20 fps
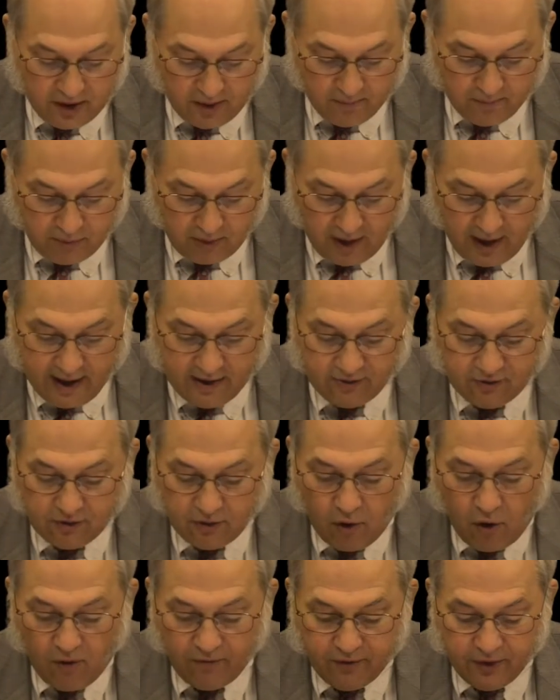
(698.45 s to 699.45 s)
in place
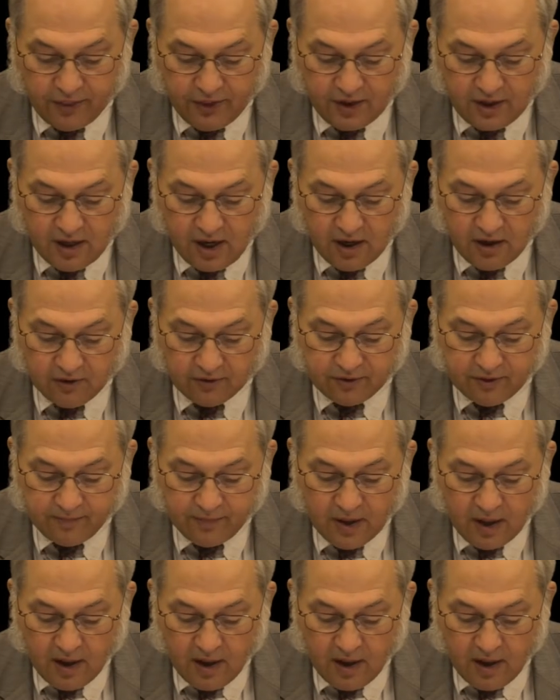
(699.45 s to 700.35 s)
over the years,